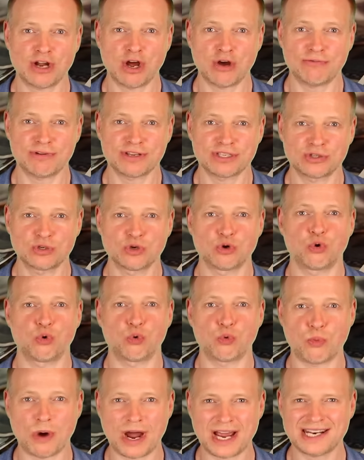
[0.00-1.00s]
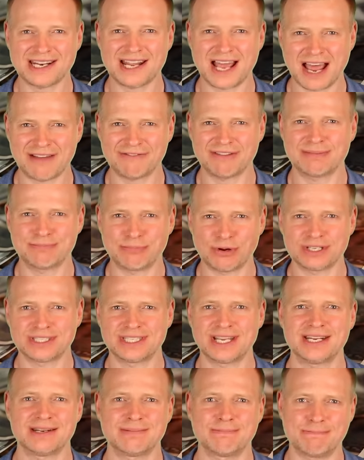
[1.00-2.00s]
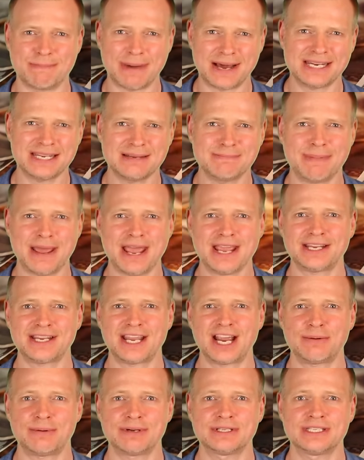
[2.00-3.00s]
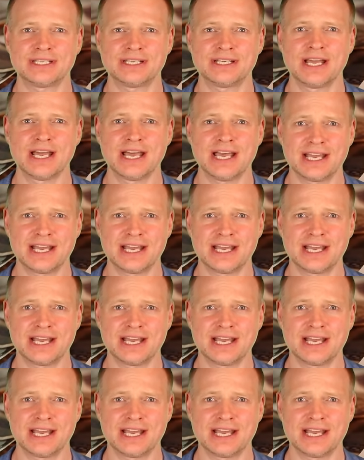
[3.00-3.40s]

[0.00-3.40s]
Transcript: offers you a one hundred percent money back guarantee